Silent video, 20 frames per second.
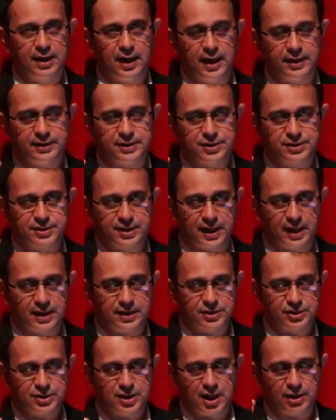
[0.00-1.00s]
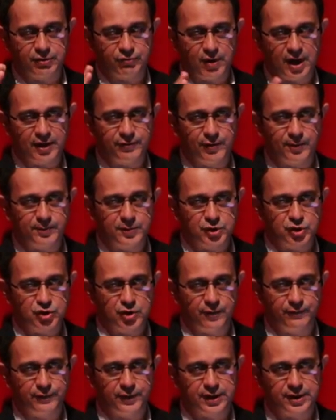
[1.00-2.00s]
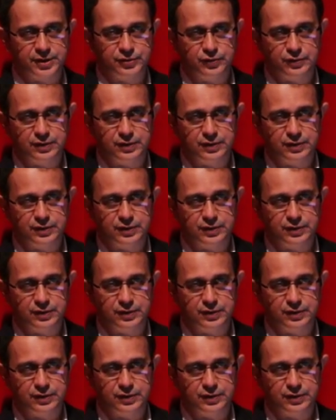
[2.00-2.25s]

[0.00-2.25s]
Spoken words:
and this can start right from the esophagus